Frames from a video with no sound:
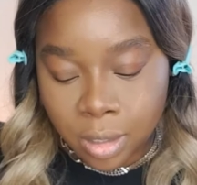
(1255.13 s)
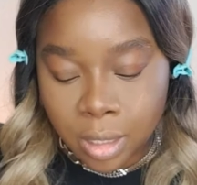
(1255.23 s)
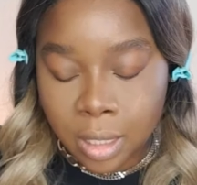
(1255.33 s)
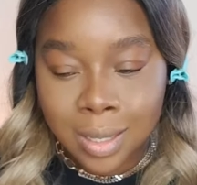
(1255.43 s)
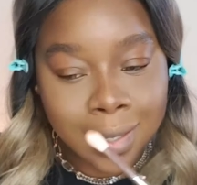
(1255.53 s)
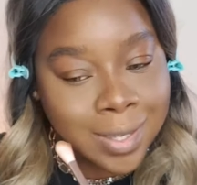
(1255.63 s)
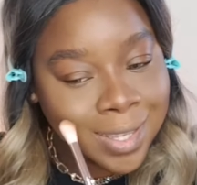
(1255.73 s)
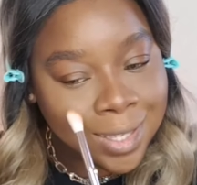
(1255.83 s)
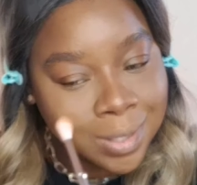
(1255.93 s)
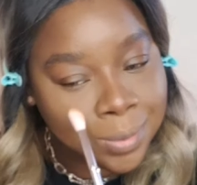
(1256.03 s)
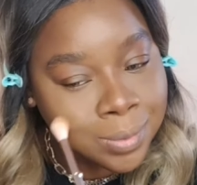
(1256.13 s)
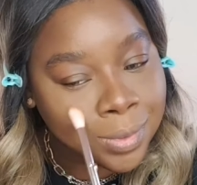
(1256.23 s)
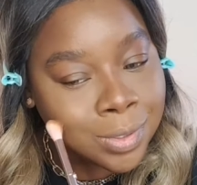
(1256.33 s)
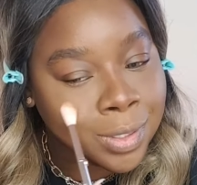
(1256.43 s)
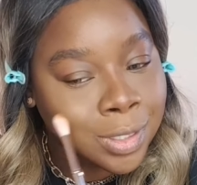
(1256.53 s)
Okay,
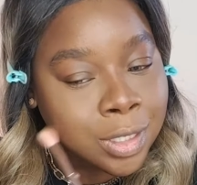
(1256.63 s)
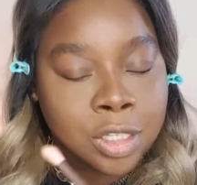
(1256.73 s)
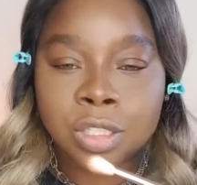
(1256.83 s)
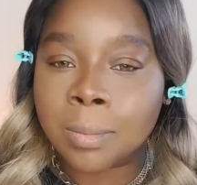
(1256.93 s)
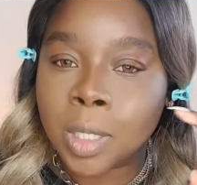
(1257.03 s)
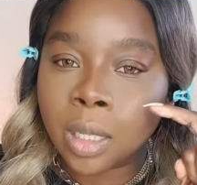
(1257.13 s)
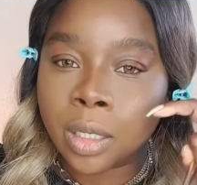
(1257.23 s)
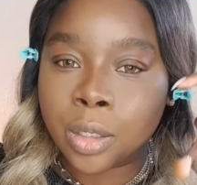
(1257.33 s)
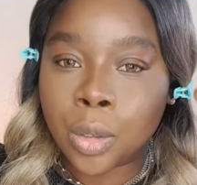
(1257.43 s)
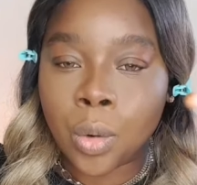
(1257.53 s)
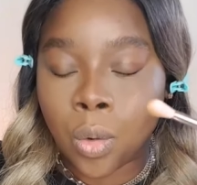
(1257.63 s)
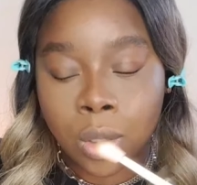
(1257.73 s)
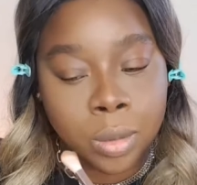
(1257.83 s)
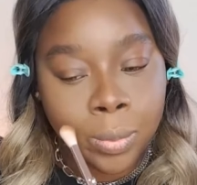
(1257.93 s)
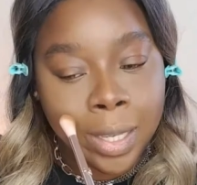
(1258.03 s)
so I'm not gonna go all
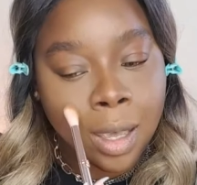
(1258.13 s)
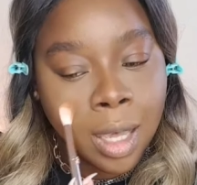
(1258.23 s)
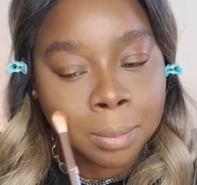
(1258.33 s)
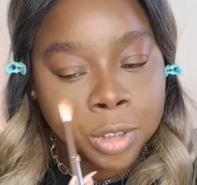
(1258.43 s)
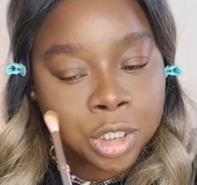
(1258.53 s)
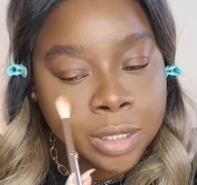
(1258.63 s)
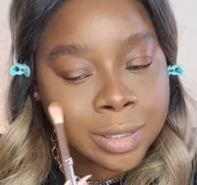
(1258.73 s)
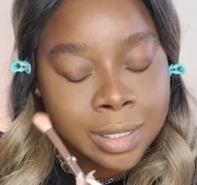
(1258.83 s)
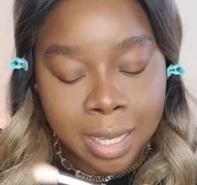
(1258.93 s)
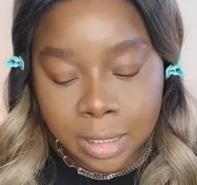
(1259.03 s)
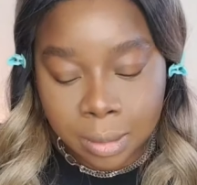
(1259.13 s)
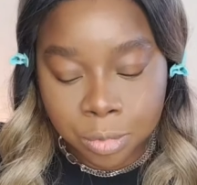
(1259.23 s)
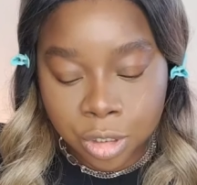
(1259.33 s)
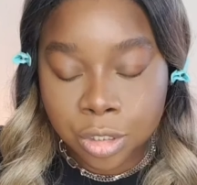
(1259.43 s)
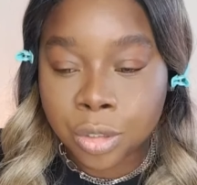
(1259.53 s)
the way up just yet. I'm
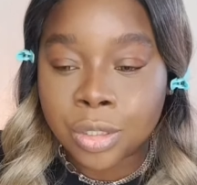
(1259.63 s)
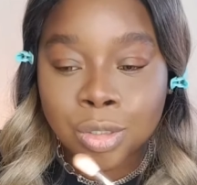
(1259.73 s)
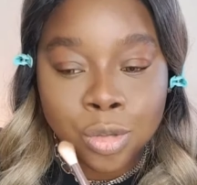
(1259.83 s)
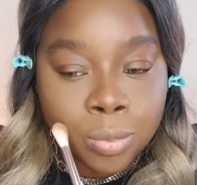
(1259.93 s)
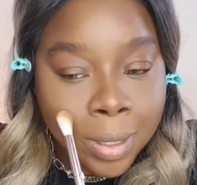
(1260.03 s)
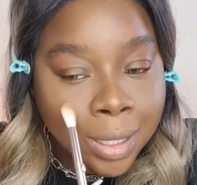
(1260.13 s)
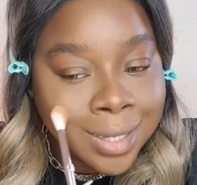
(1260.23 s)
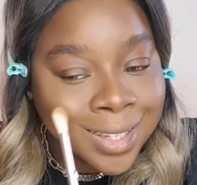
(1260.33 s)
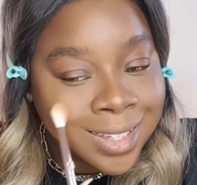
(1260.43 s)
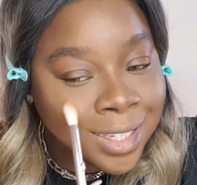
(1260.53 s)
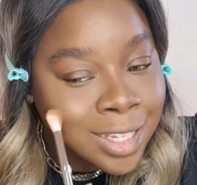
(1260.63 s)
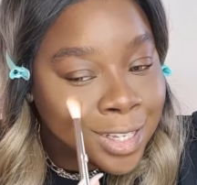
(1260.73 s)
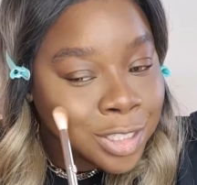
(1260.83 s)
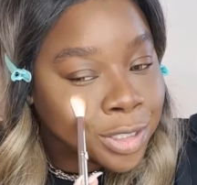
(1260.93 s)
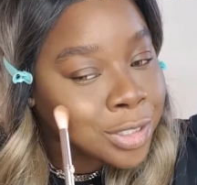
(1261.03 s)
just gonna do
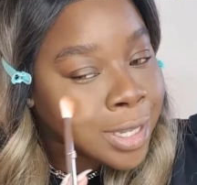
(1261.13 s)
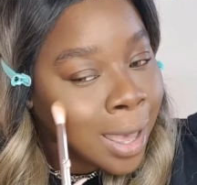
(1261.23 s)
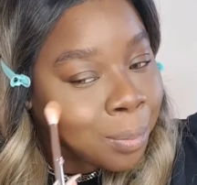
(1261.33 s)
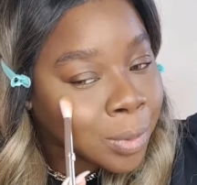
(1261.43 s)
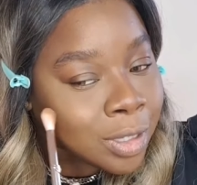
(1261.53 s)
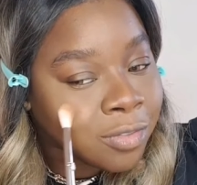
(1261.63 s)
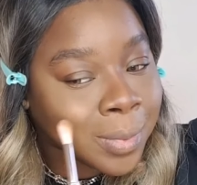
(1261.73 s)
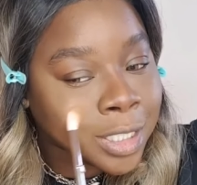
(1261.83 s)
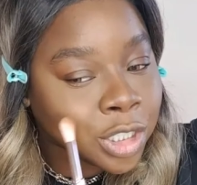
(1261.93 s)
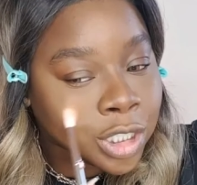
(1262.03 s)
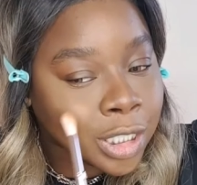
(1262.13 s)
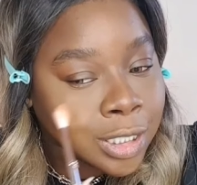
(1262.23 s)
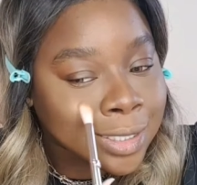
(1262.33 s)
just the apple of my cheeks.